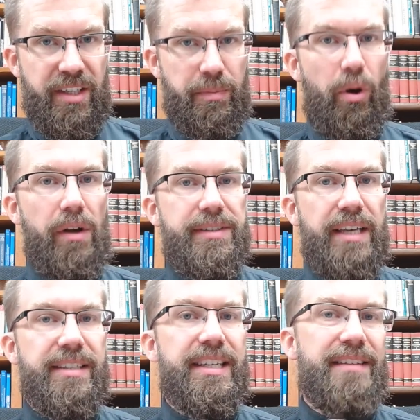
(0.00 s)
as Paul
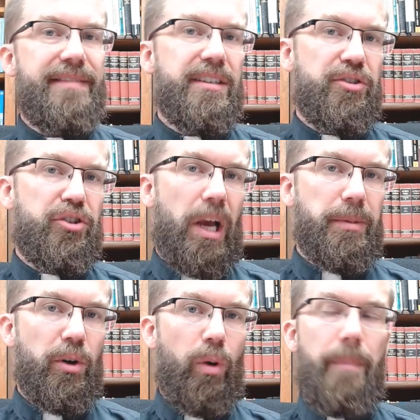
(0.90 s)
says in Ephesians
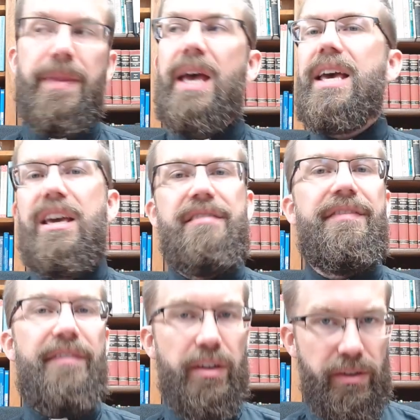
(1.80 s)
chapter 1, he
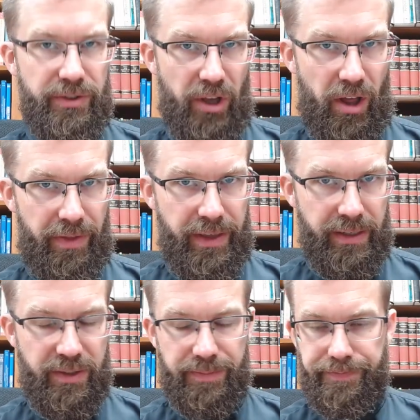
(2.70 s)
fills all
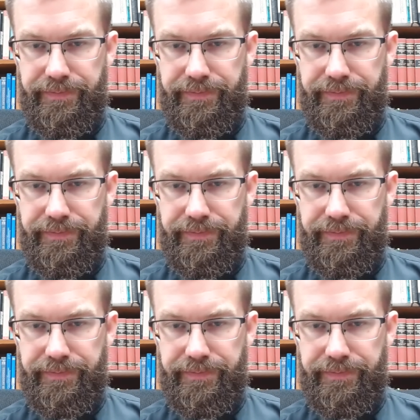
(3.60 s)
things.